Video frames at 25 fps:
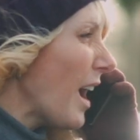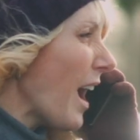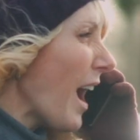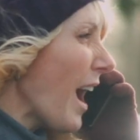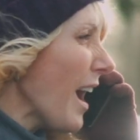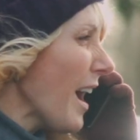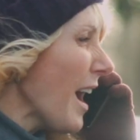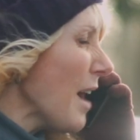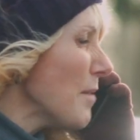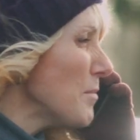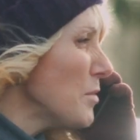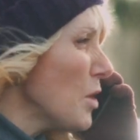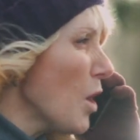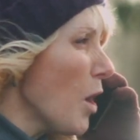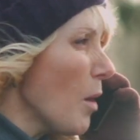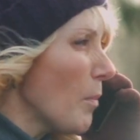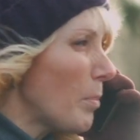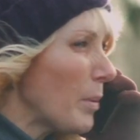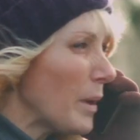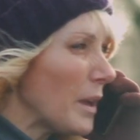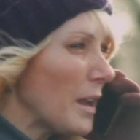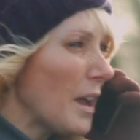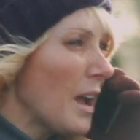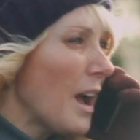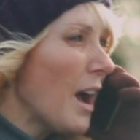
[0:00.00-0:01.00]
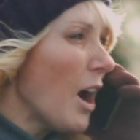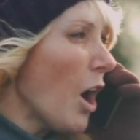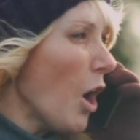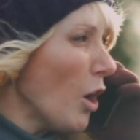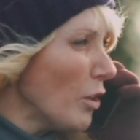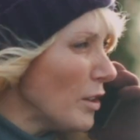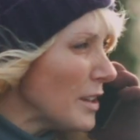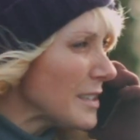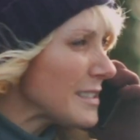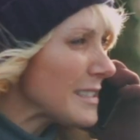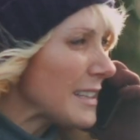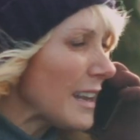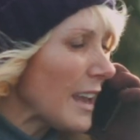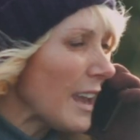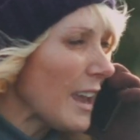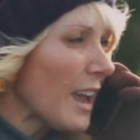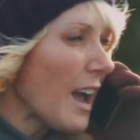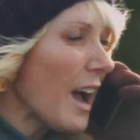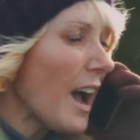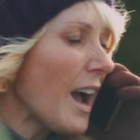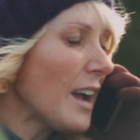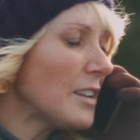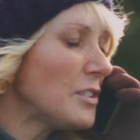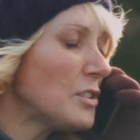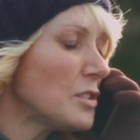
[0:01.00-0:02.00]
I'm not, but honestly,
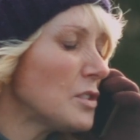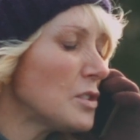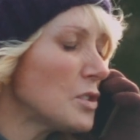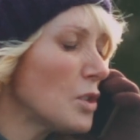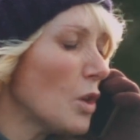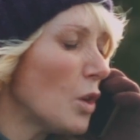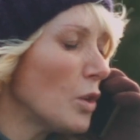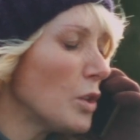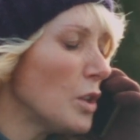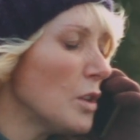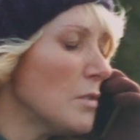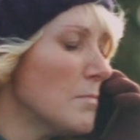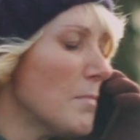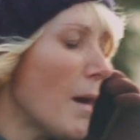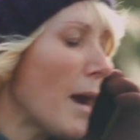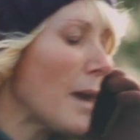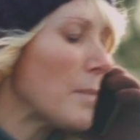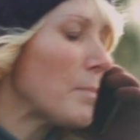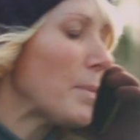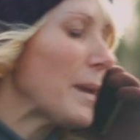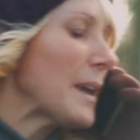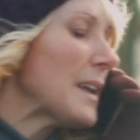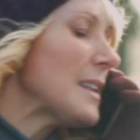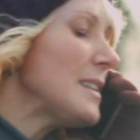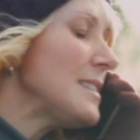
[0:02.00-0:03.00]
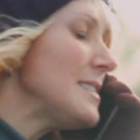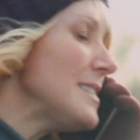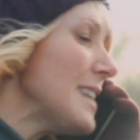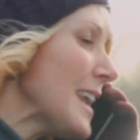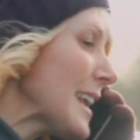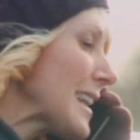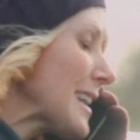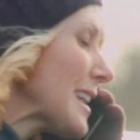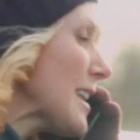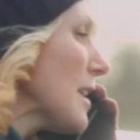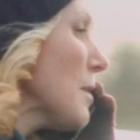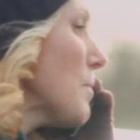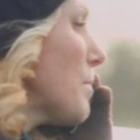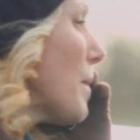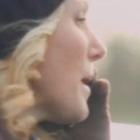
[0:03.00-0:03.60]
I just thought you might be a little